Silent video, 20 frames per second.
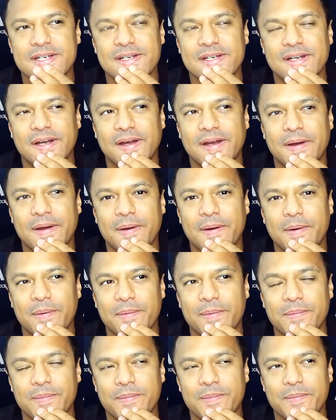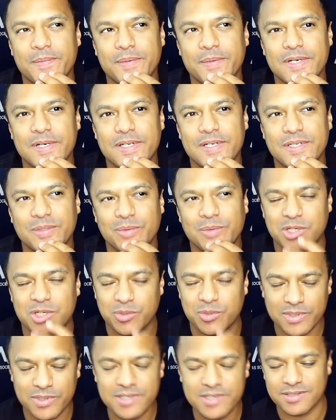uh, which, which
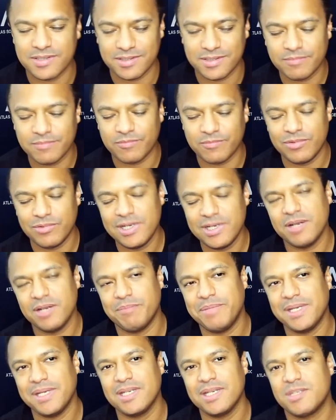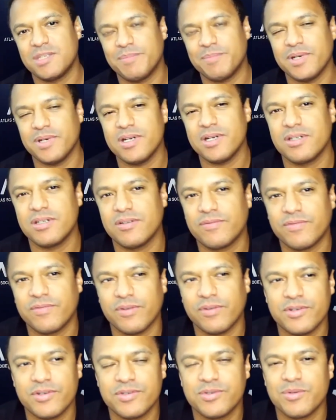was really a big inspiration
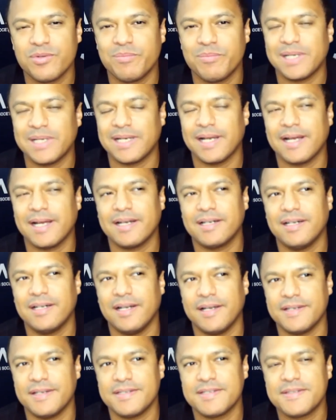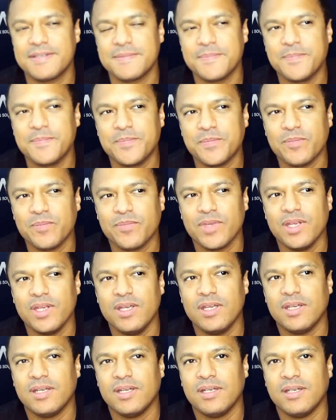for us to build Atlas,
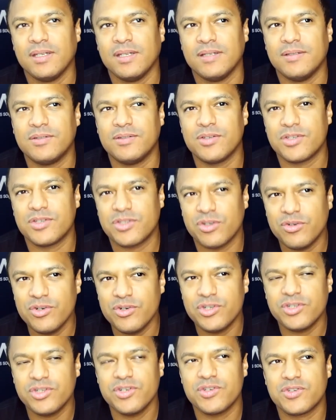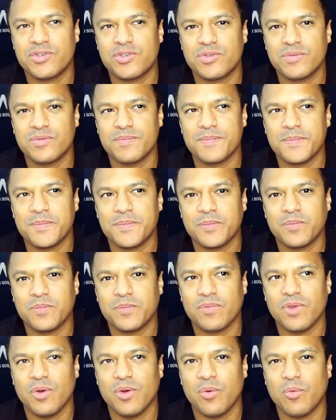the solutions
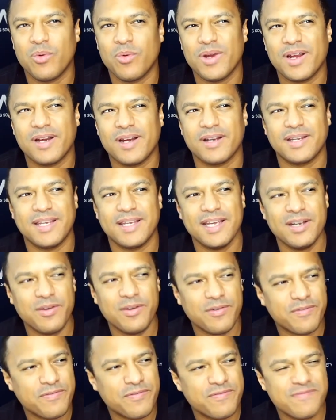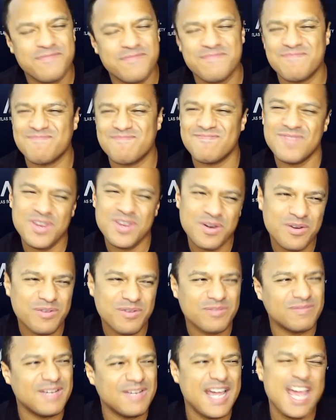were kind of, you
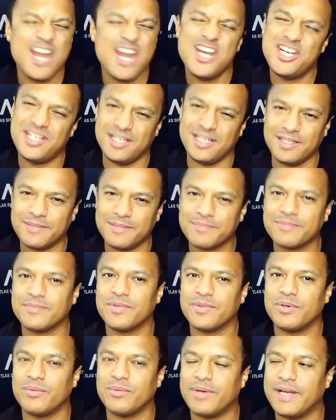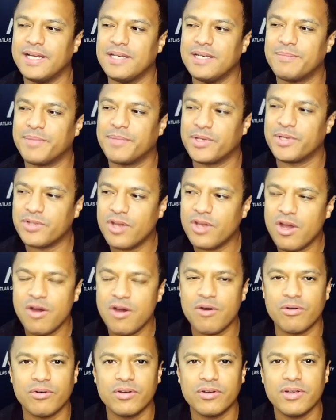know, edgy, right? But
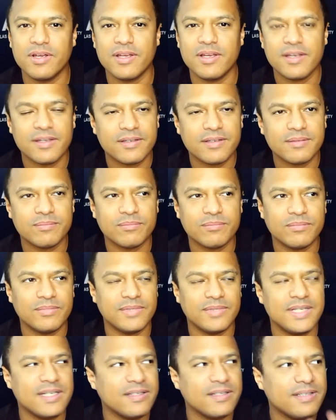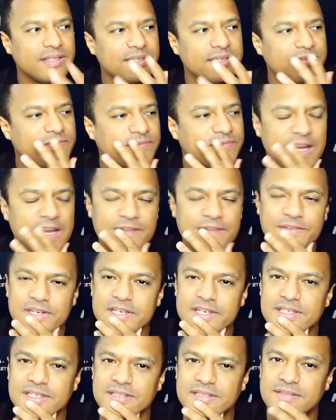no. Literally five
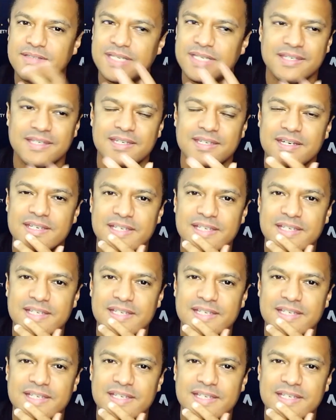years, six years